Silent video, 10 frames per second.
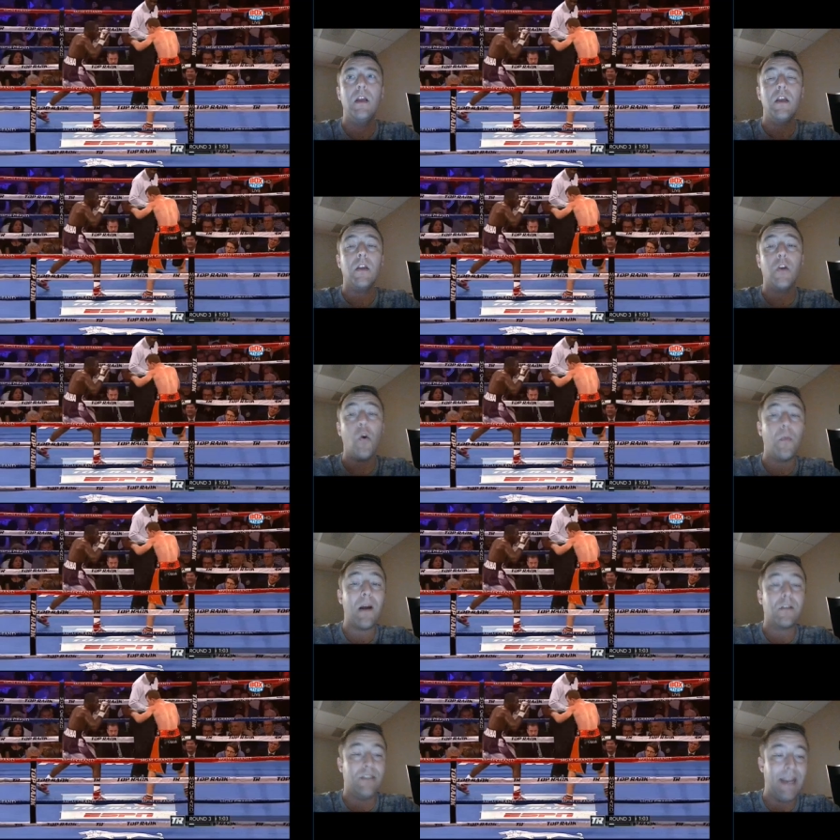go
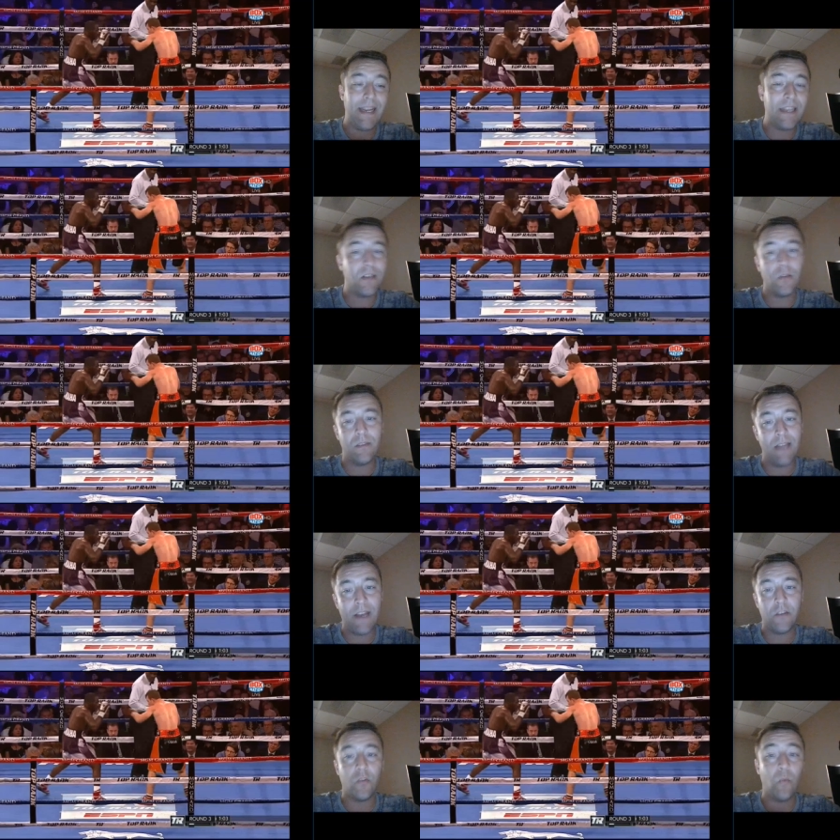about taking those
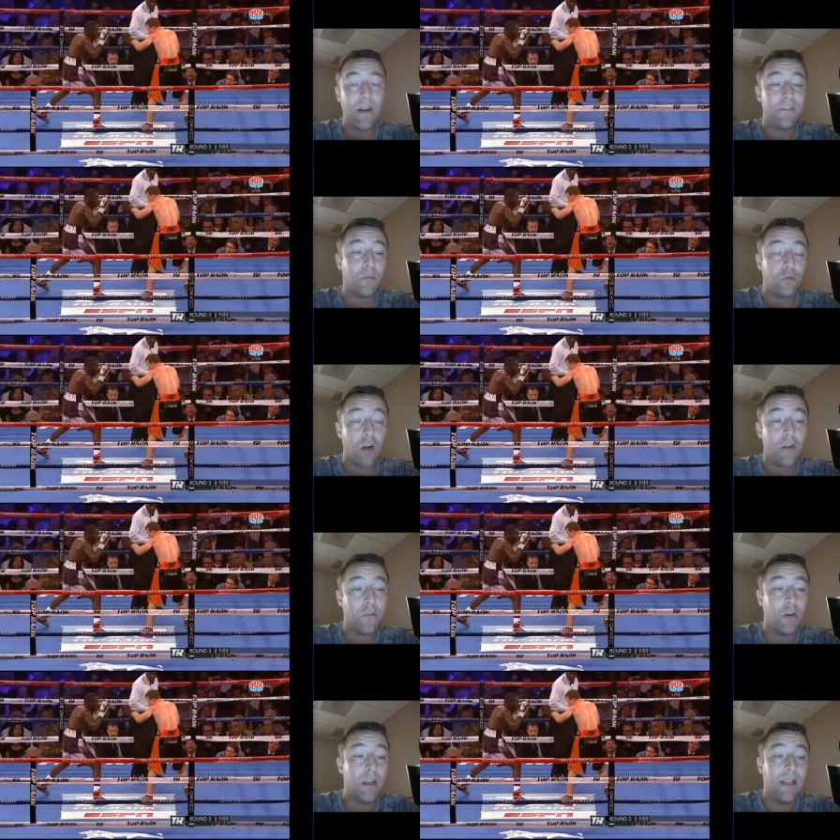layers away from
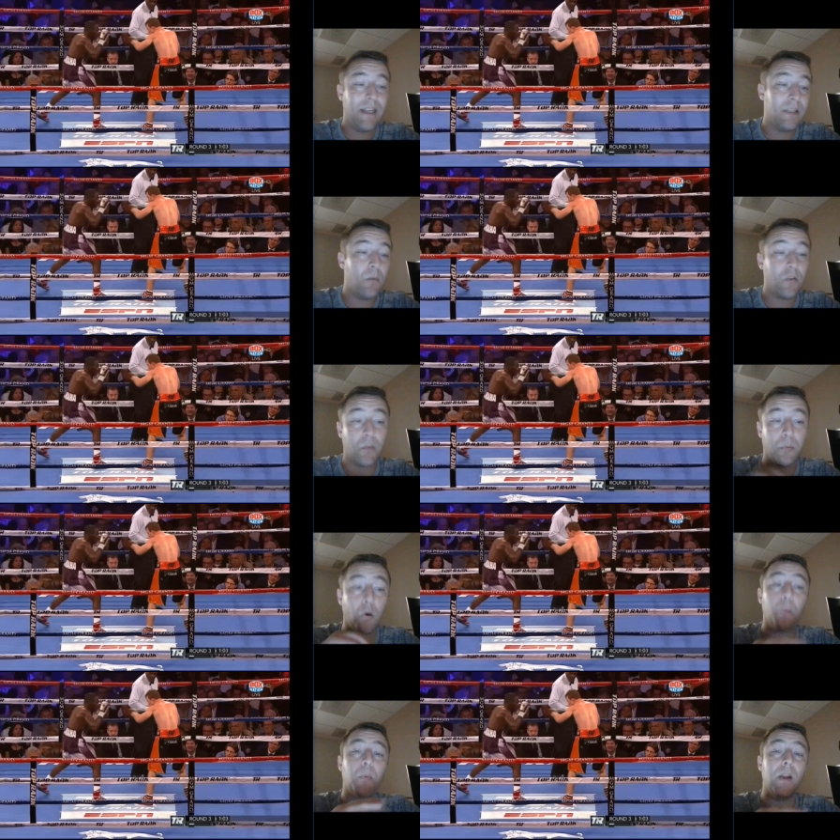Crawford in the most
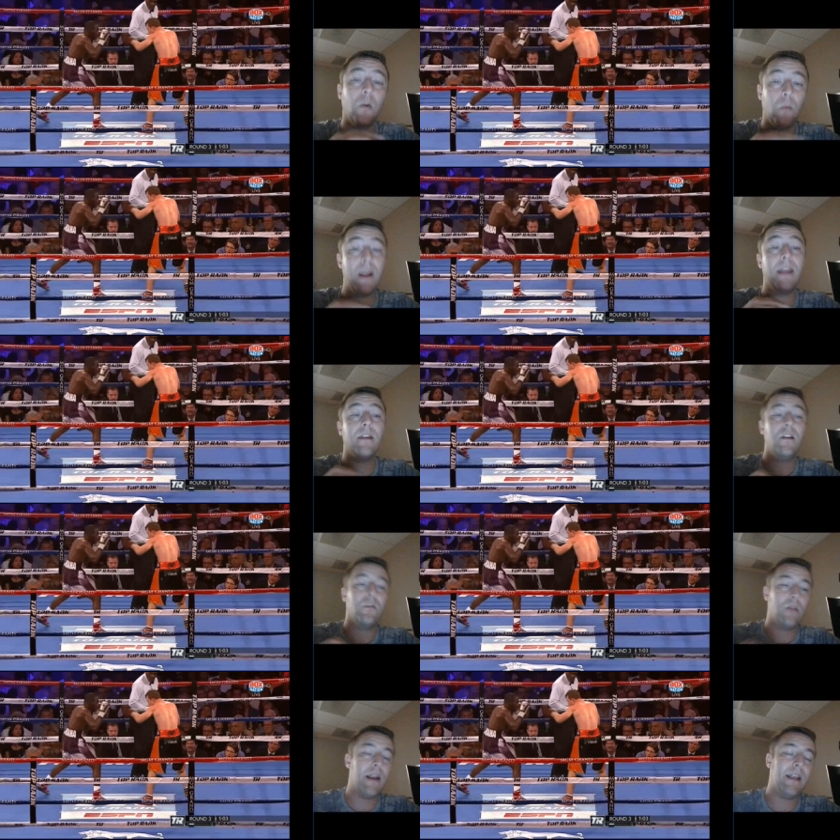appropriate way,
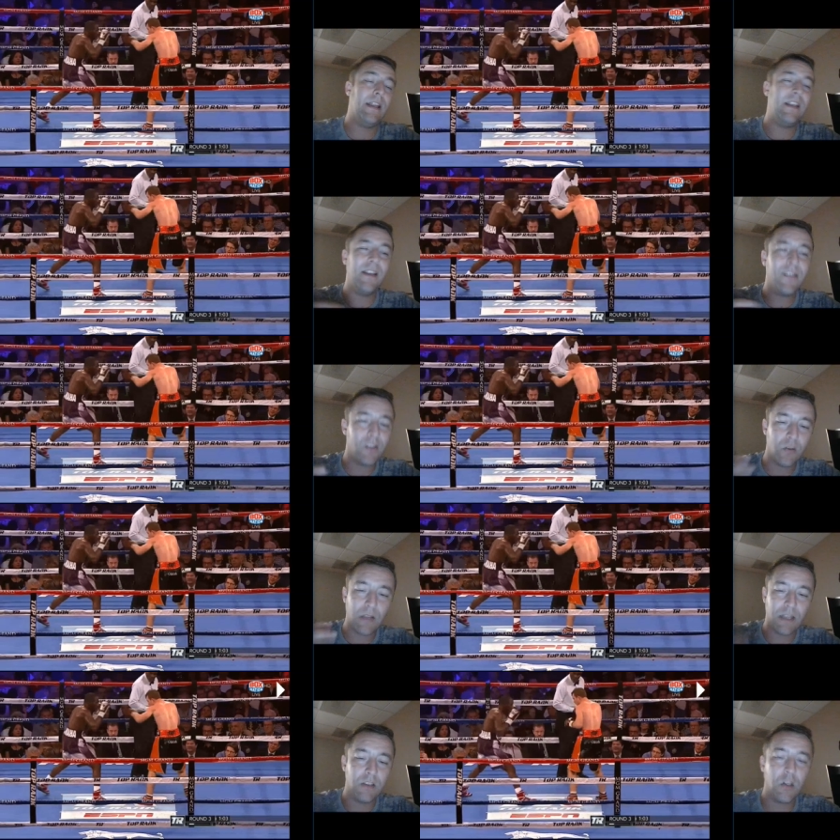right? He needs to do
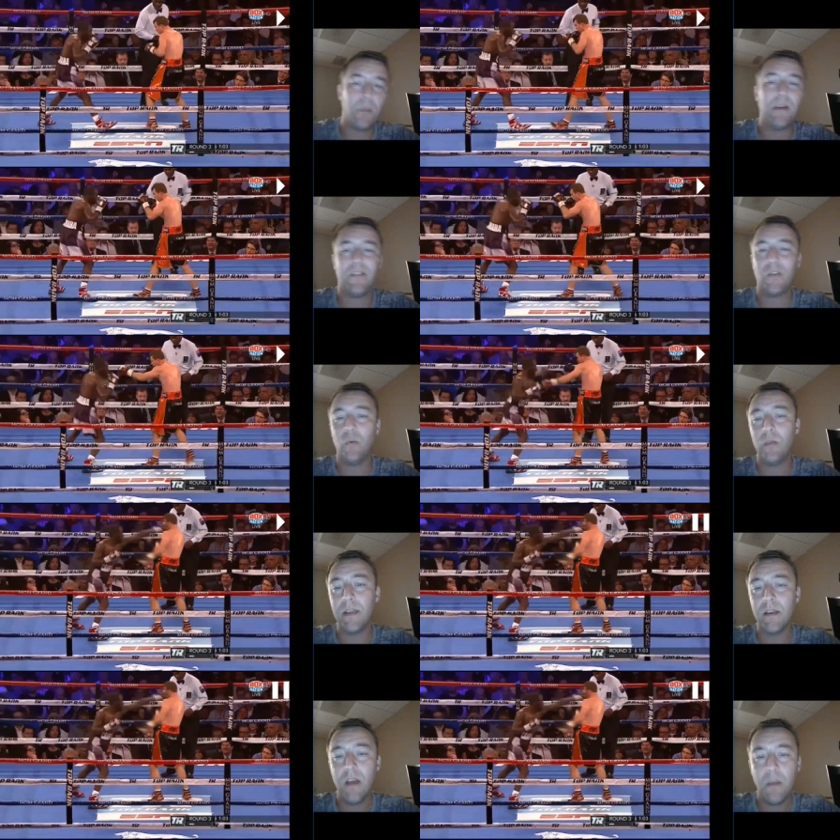like a little bit of schooling.
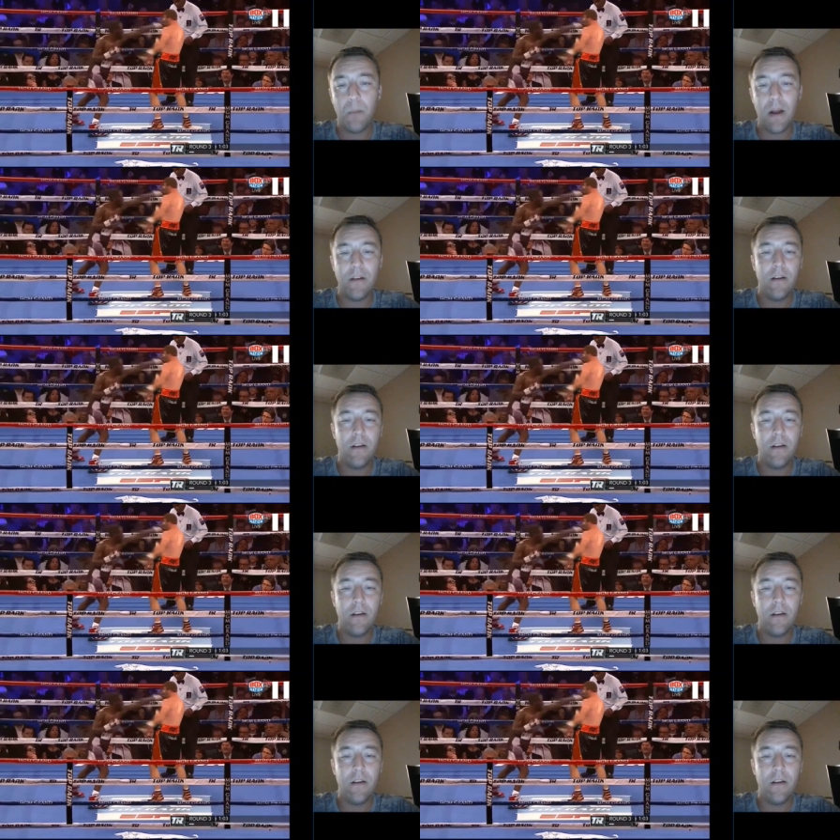But